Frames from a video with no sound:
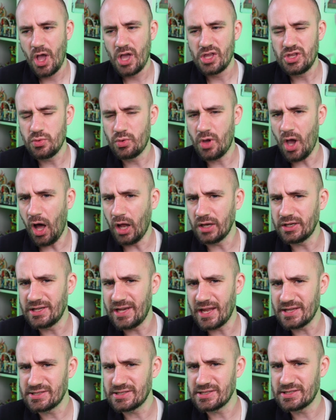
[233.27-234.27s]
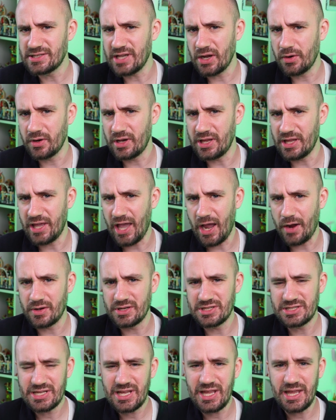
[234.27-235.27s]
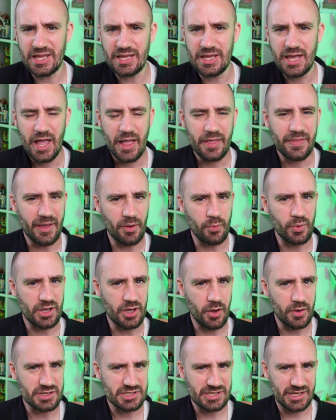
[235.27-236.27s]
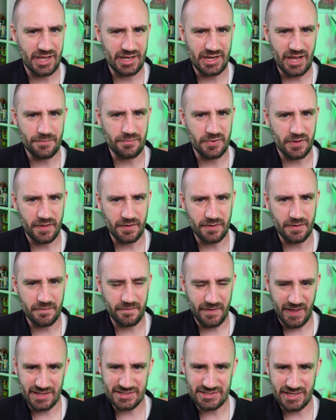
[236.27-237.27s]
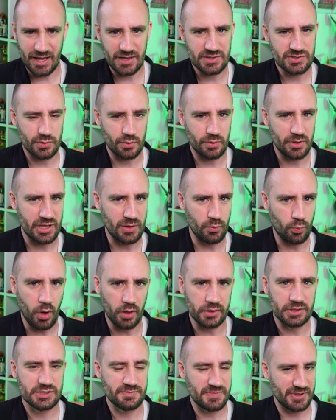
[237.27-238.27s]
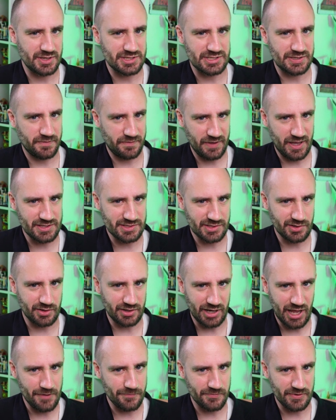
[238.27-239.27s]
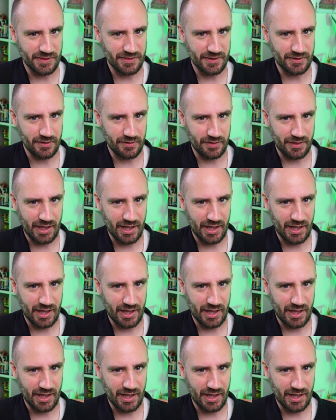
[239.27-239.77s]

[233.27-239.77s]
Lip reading: you can't necessarily guarantee that we're going to get everything that fans actually want, because if fans got everything that they